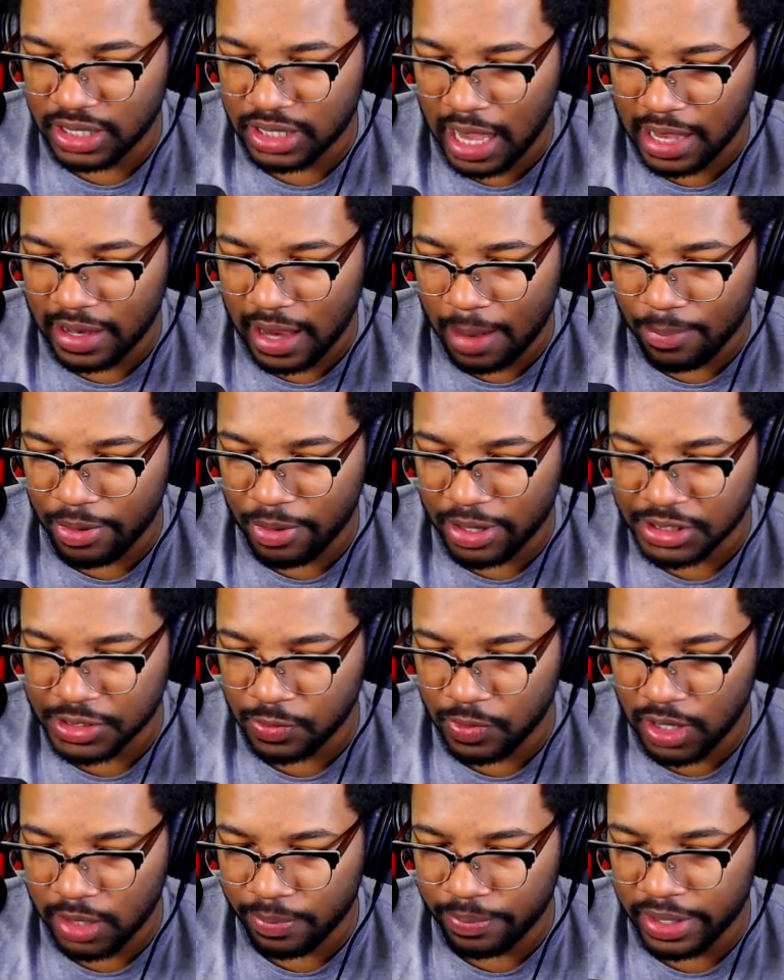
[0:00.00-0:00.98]
I pressed
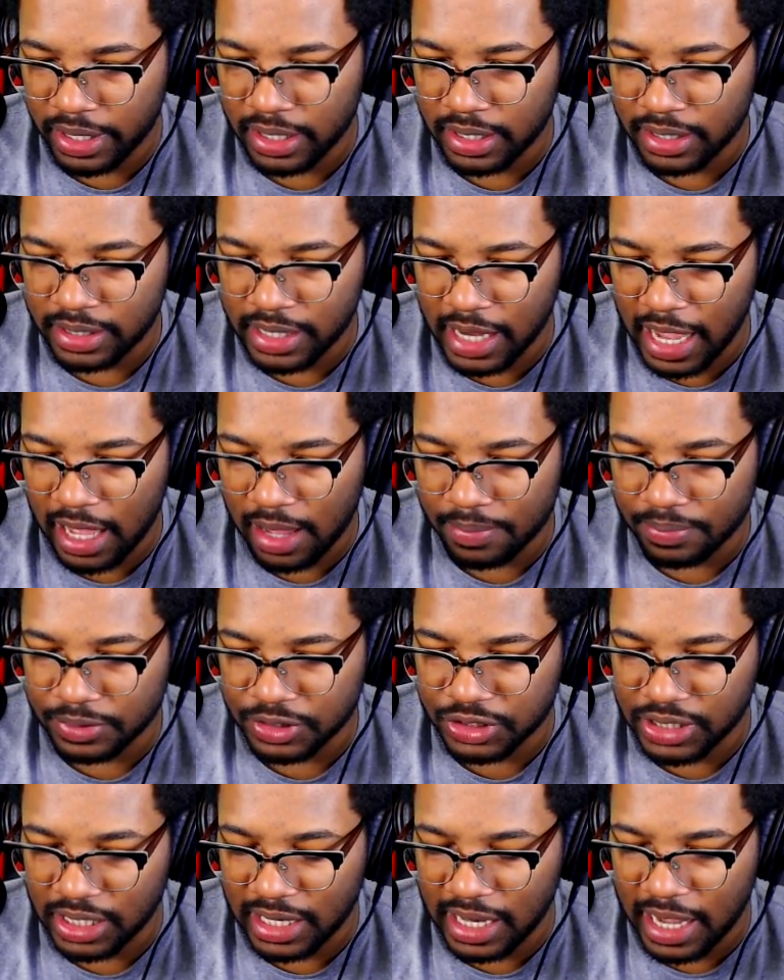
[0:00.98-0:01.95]
the wrong button. Damn,
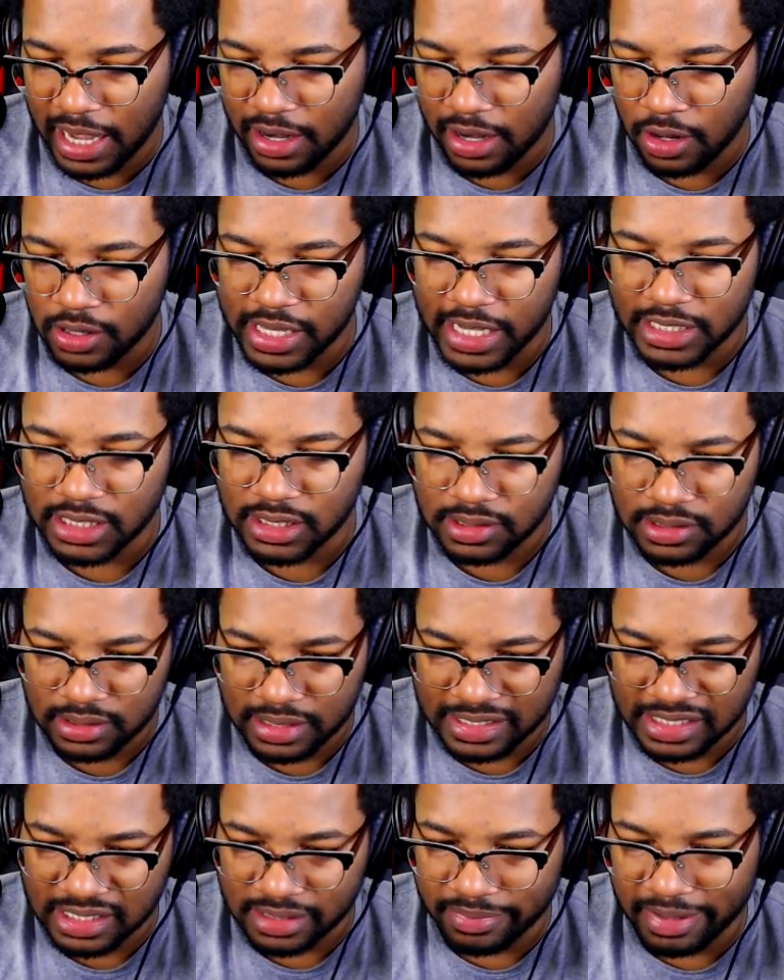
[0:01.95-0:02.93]
Charlotte. Oh, that's
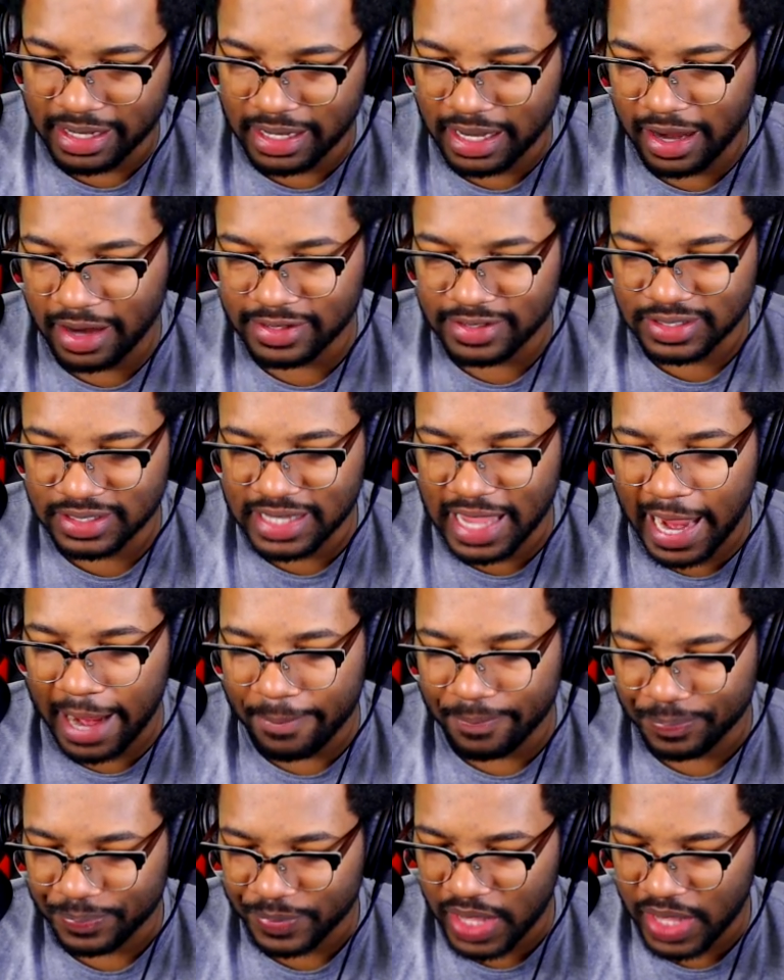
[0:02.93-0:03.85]
the main character's name.